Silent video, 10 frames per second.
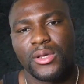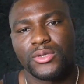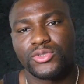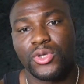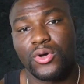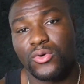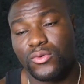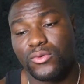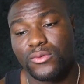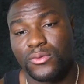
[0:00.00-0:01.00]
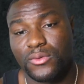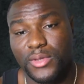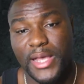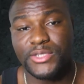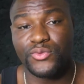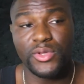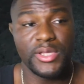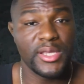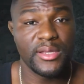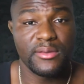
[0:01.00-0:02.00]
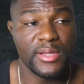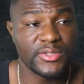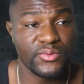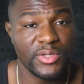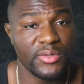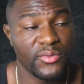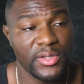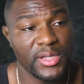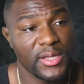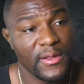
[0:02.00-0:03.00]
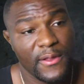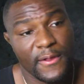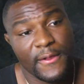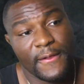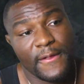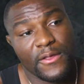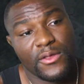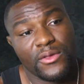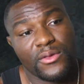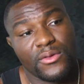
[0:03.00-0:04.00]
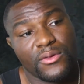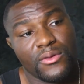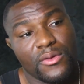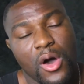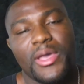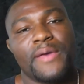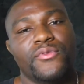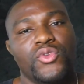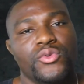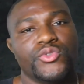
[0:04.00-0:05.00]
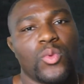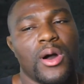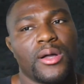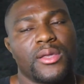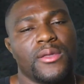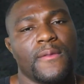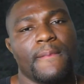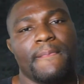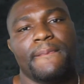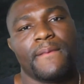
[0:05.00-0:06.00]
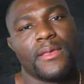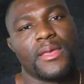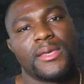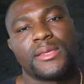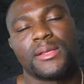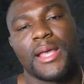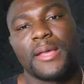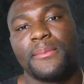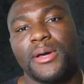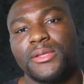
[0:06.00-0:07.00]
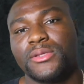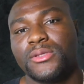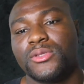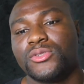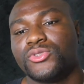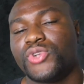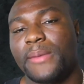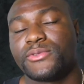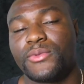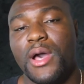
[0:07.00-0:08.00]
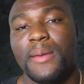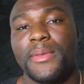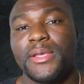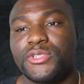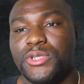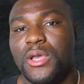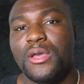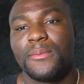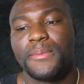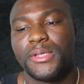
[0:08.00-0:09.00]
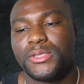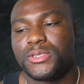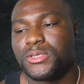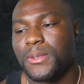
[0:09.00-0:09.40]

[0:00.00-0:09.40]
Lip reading: So that's really it. That's really, really it. All you have to do is walk. Hit the like button, drop some comments. Peace.